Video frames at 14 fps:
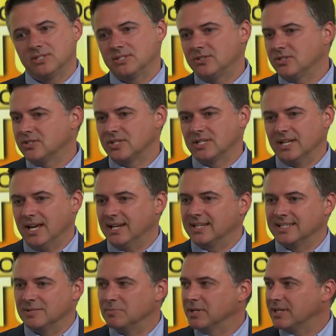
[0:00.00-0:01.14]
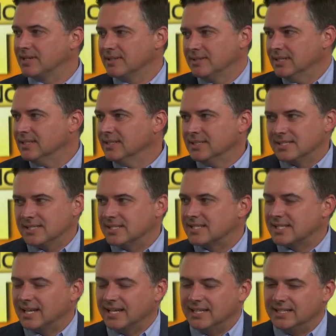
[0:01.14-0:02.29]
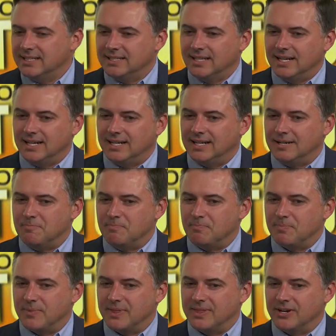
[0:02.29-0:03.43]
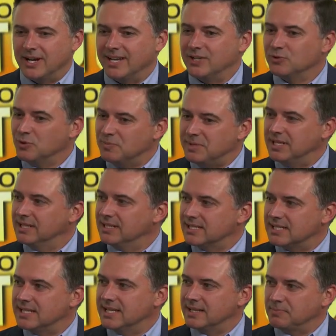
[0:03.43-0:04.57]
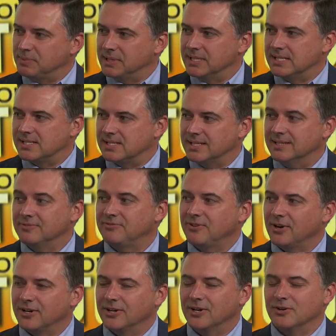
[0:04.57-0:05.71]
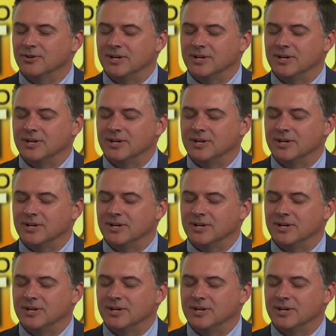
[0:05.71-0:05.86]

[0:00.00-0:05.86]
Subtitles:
is just an academic society. Their annual meeting is taking place in Fargo.